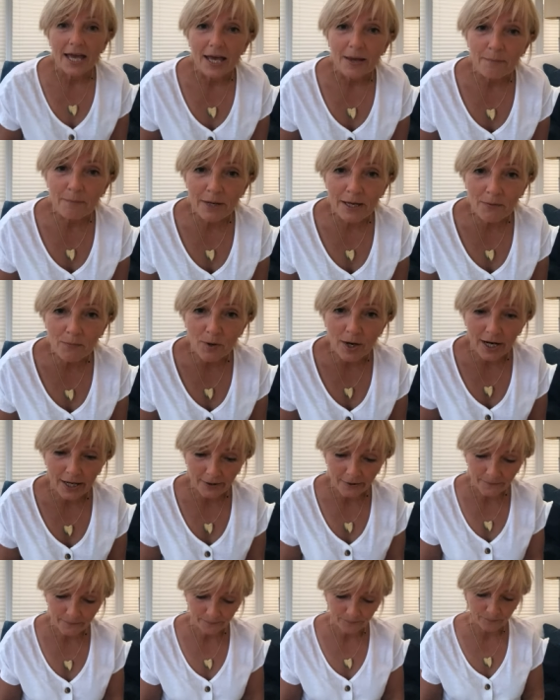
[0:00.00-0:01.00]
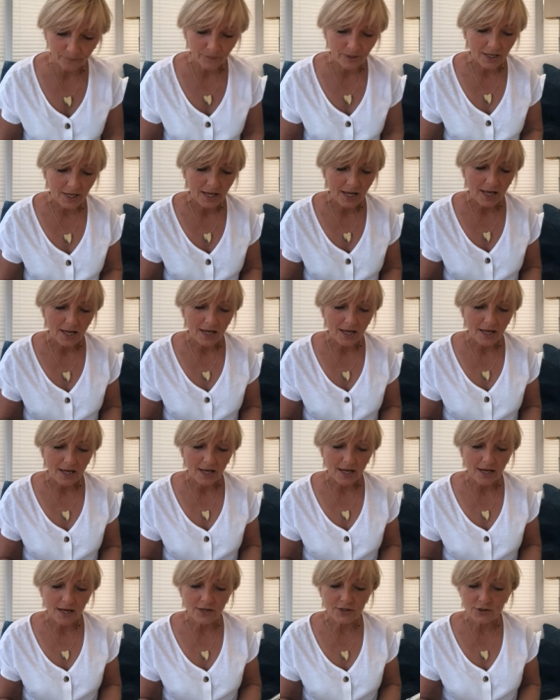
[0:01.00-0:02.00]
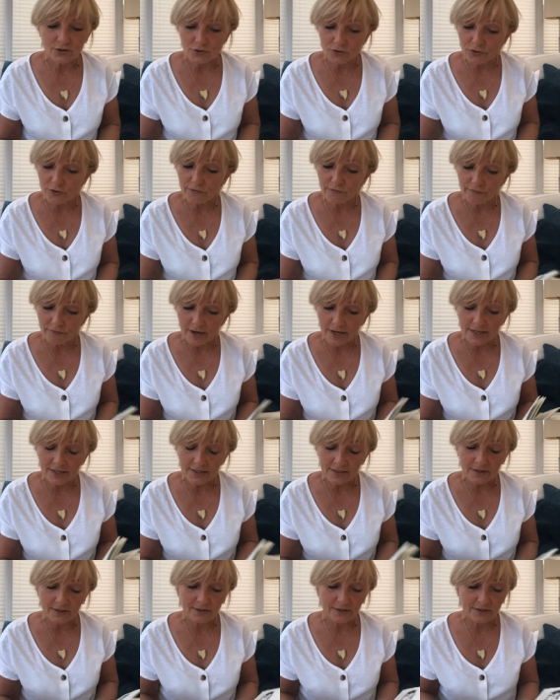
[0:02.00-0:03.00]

Meanwhile, as a good friend,